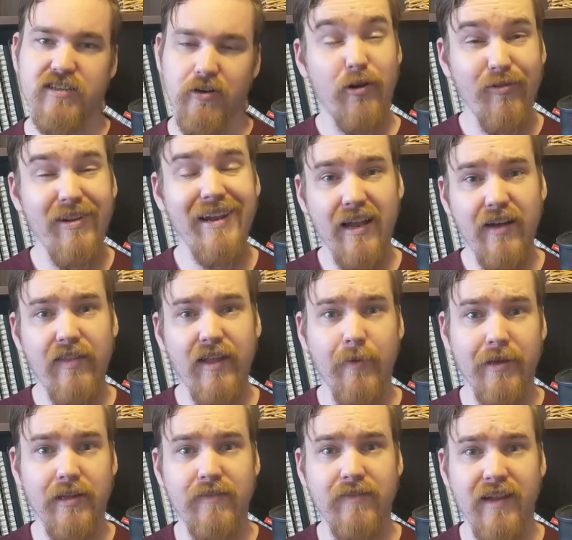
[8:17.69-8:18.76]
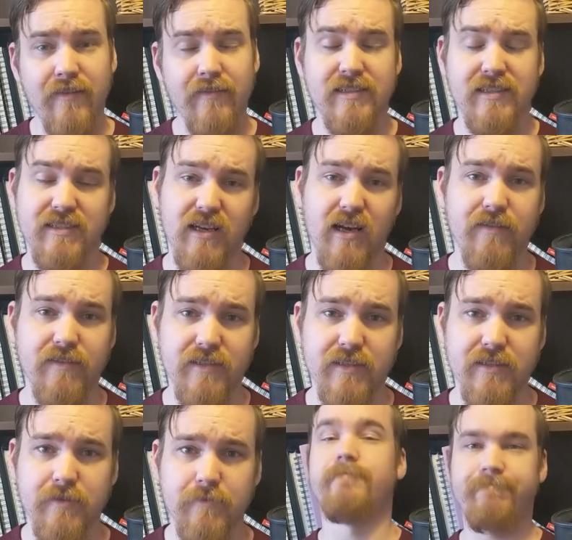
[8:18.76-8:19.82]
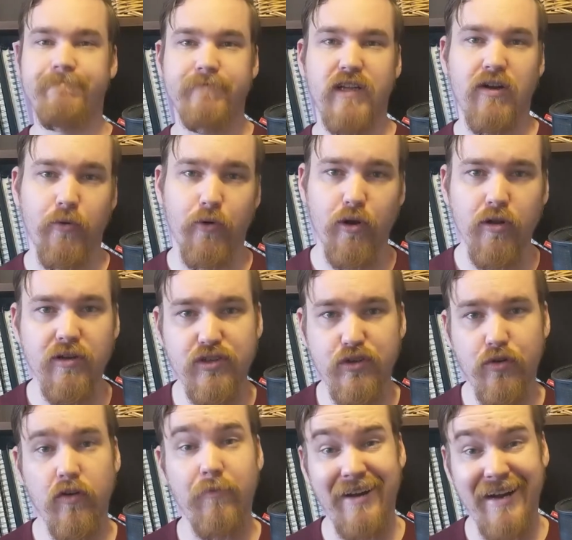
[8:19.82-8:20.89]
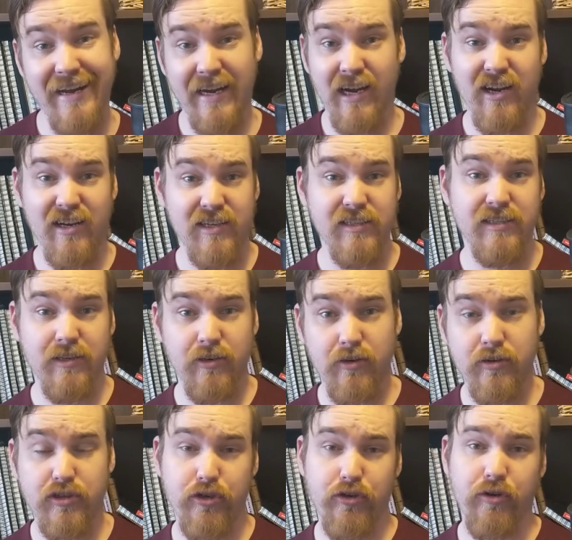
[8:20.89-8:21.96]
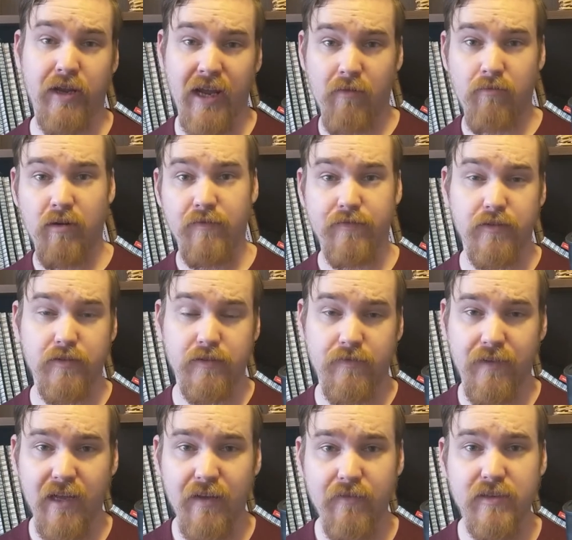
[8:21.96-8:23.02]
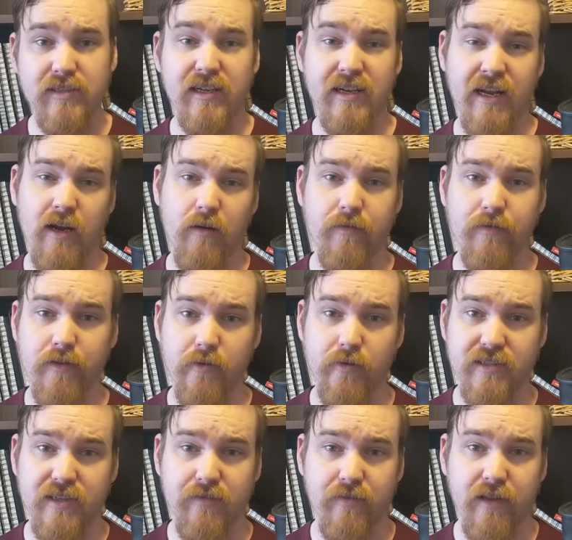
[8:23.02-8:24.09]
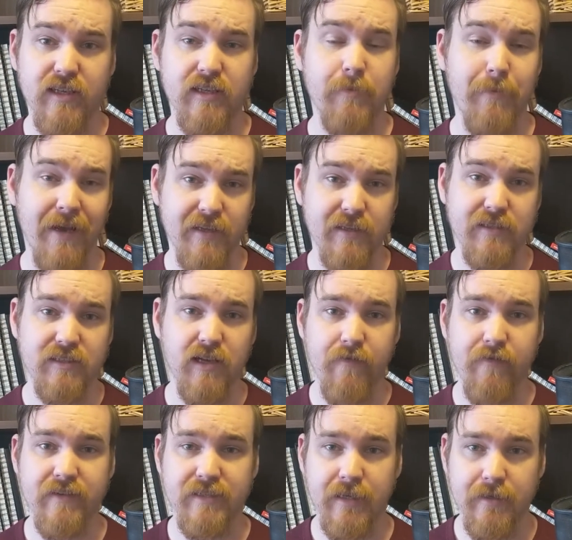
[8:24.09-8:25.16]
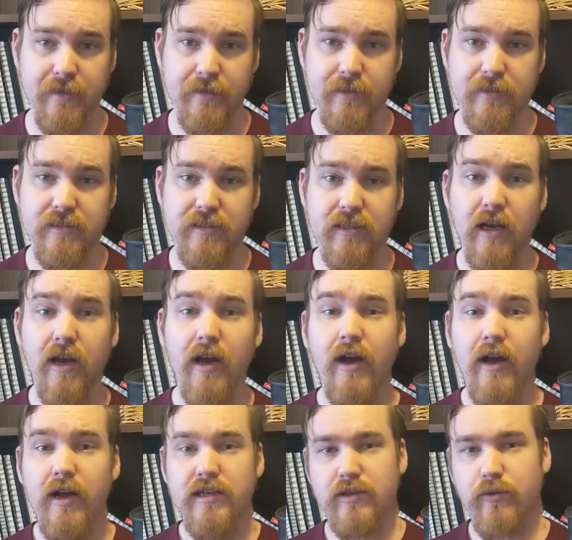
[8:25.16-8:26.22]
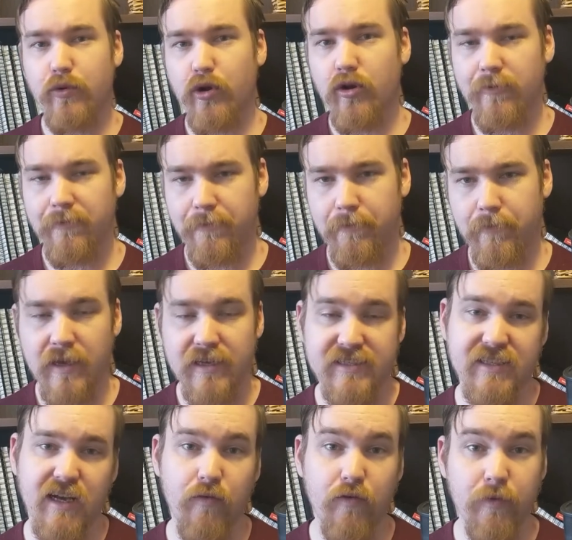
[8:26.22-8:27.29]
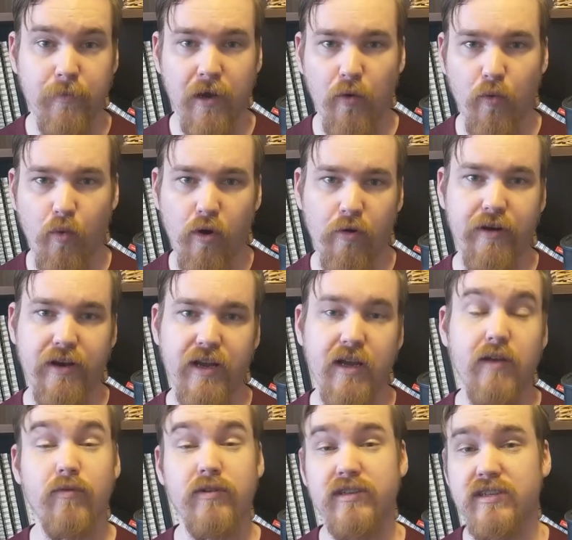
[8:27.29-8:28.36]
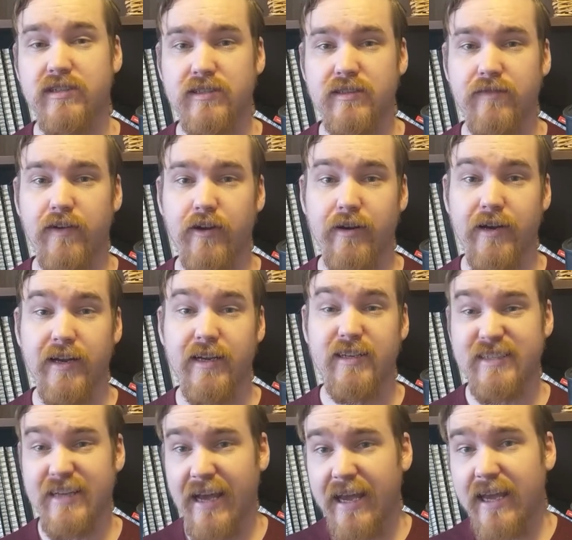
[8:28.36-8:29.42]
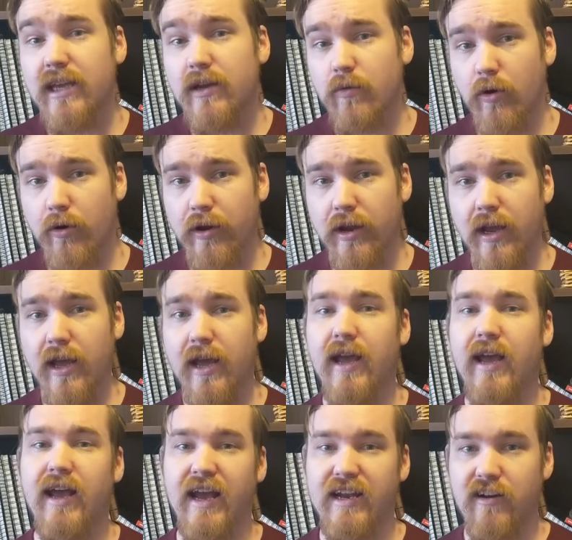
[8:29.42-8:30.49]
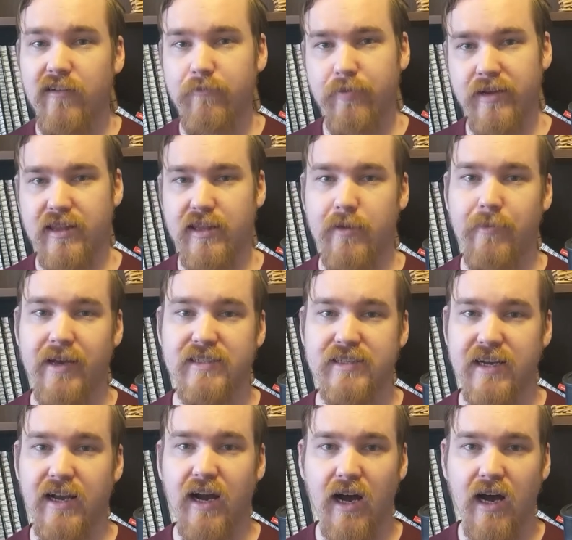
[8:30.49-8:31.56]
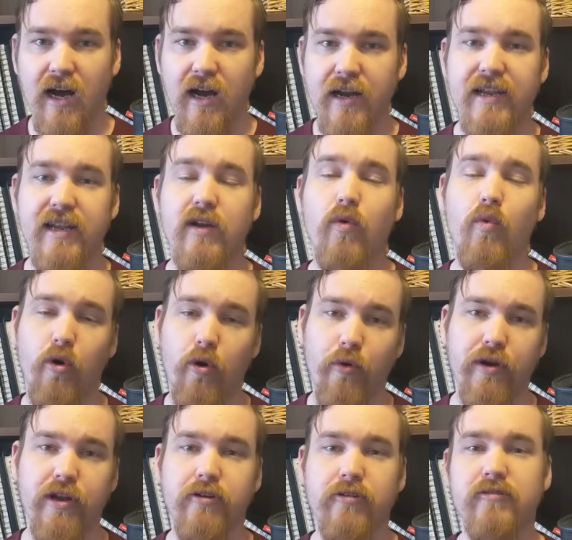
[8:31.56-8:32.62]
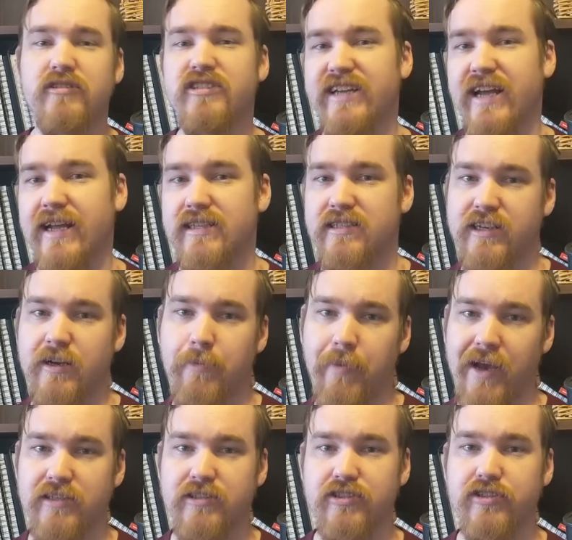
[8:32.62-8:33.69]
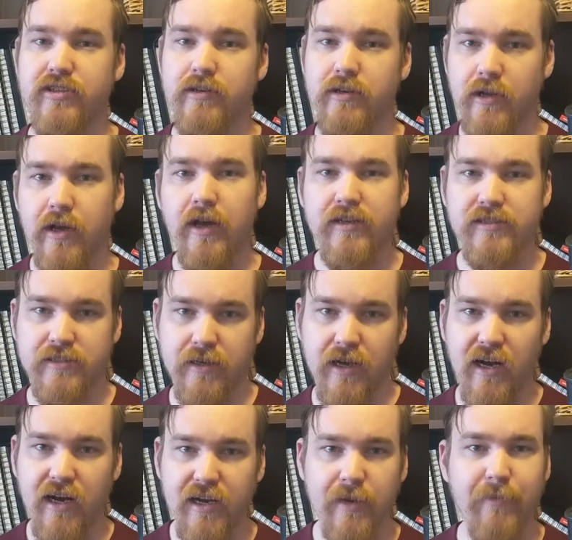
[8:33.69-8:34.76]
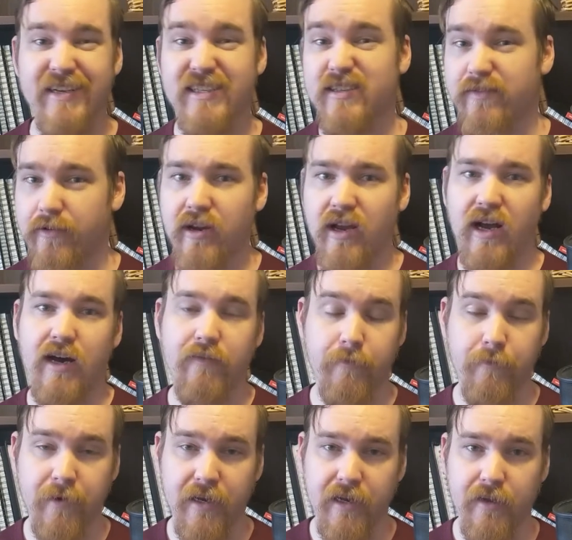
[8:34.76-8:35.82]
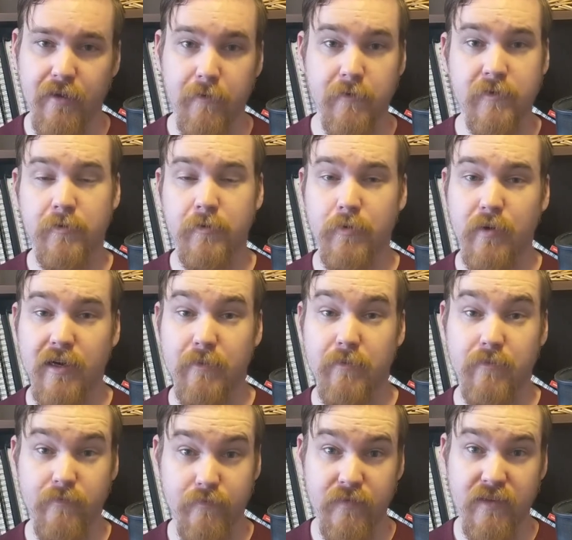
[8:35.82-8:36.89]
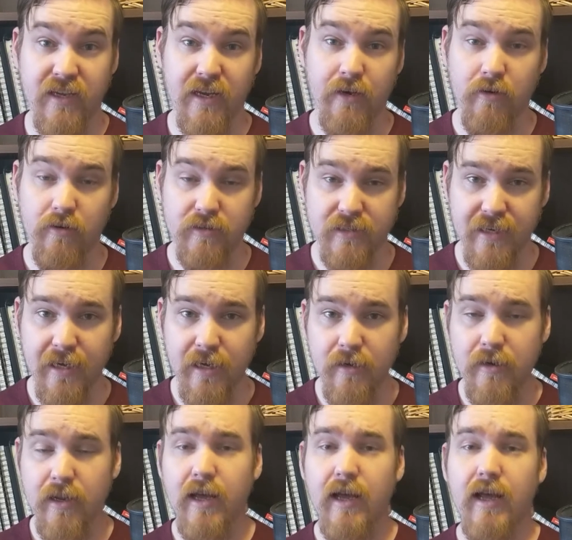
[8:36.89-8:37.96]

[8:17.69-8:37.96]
But I really love that about the flavors in Cypher System. Alright, we're going to look at 2 of my characters, and I'm going to show you how I've used flavors and how I've used everything to make the Cypher Sentence. So we're going to start with my warrior, which is a very tanky warrior, and I've picked them as a hardy warrior who stands like a bastion. So hardy makes it very hard for me to get knocked down.